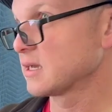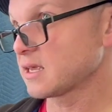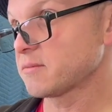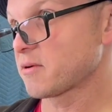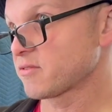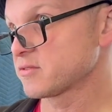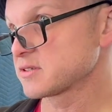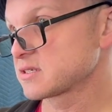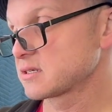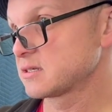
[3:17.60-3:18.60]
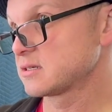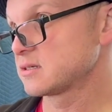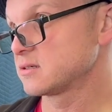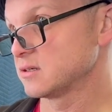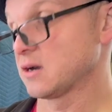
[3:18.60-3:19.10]
Can't remember if it was.
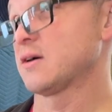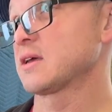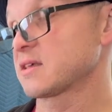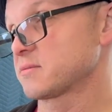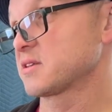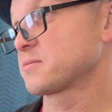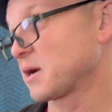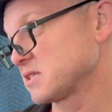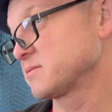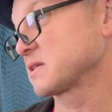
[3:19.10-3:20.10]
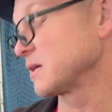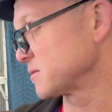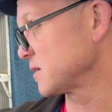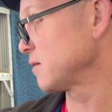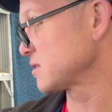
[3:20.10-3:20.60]
No, I think I'm getting price mixed
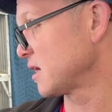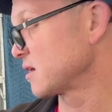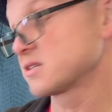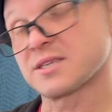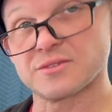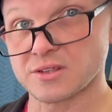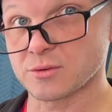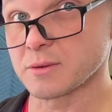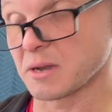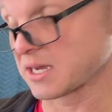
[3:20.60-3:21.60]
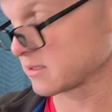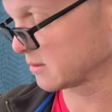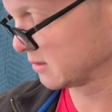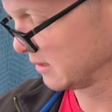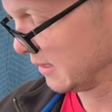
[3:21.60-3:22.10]
up. So that was
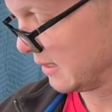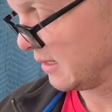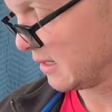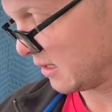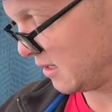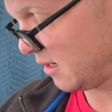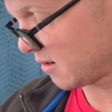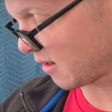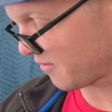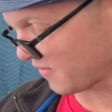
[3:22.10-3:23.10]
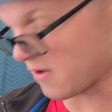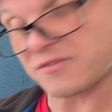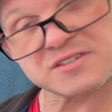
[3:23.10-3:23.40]
$173. Gear I found for